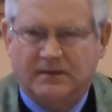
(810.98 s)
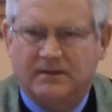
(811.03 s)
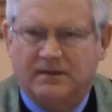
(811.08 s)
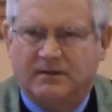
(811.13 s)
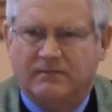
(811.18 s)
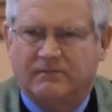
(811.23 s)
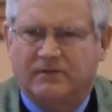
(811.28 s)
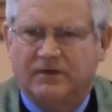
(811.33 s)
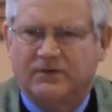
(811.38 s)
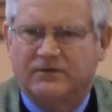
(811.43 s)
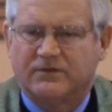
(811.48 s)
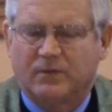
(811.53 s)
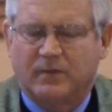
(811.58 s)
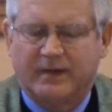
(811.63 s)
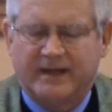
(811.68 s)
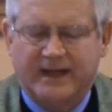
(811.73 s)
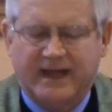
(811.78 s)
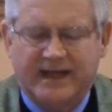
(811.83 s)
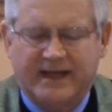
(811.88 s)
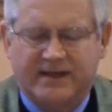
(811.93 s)
Verse
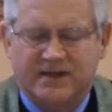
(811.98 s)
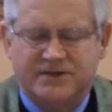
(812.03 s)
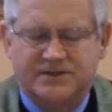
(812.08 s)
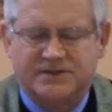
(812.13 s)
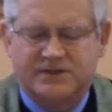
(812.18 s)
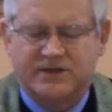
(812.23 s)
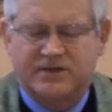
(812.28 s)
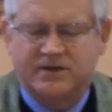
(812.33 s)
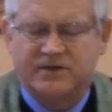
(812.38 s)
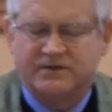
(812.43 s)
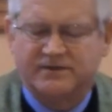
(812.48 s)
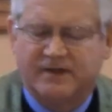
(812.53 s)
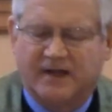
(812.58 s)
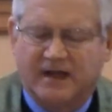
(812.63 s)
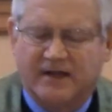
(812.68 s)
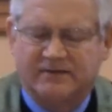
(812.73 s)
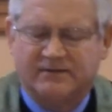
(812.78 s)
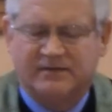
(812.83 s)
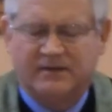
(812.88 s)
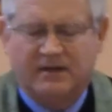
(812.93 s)
28 assures
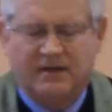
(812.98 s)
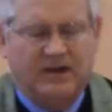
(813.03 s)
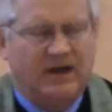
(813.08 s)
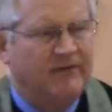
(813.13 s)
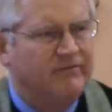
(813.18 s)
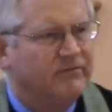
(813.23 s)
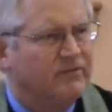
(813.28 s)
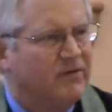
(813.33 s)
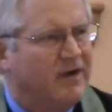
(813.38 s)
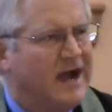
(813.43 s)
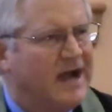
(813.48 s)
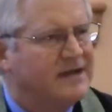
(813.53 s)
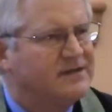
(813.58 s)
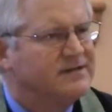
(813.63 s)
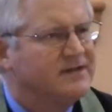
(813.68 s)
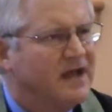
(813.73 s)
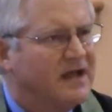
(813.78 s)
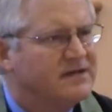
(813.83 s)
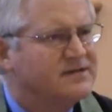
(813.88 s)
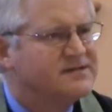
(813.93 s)
us of
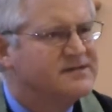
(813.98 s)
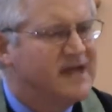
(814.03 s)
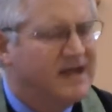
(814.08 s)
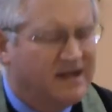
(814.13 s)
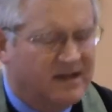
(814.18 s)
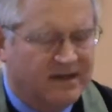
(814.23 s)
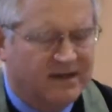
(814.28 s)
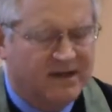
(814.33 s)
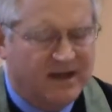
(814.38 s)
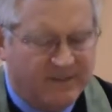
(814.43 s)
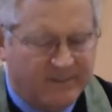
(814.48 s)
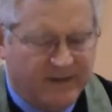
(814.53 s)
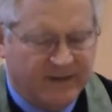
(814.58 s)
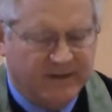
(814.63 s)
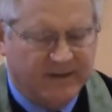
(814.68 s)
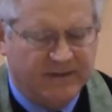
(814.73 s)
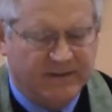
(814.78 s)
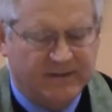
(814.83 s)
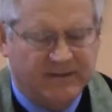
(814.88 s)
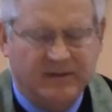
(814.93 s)
Christ's second coming,
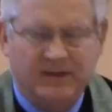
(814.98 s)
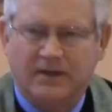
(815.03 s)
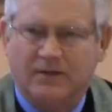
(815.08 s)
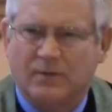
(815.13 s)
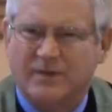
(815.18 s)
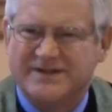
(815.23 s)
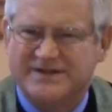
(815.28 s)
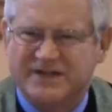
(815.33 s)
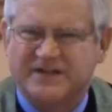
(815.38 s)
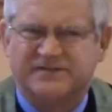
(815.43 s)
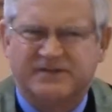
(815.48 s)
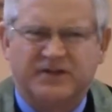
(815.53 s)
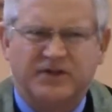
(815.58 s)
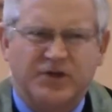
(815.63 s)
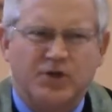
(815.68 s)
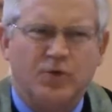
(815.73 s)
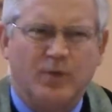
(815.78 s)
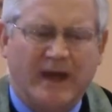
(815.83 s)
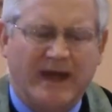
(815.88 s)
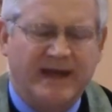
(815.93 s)
which is a
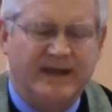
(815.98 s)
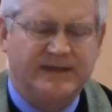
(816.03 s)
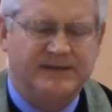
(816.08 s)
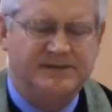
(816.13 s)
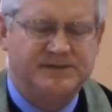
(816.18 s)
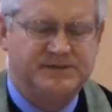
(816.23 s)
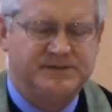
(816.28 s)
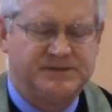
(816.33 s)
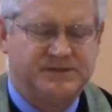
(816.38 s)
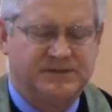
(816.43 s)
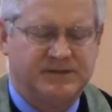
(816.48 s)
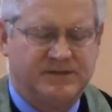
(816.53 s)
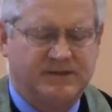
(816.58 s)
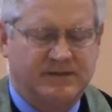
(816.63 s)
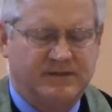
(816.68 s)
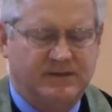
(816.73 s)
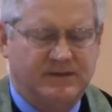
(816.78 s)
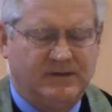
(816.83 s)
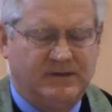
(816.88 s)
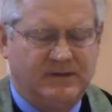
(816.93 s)
new age.
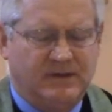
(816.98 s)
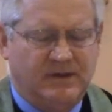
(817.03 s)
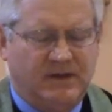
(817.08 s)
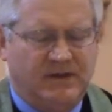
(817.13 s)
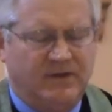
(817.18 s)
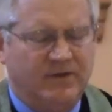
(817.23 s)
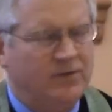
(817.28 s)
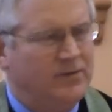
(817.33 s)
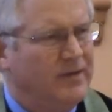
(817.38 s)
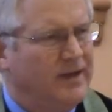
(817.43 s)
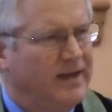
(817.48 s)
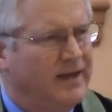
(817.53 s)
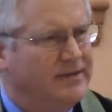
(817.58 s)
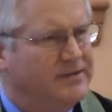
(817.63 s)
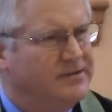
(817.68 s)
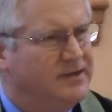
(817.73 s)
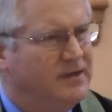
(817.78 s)
A new age.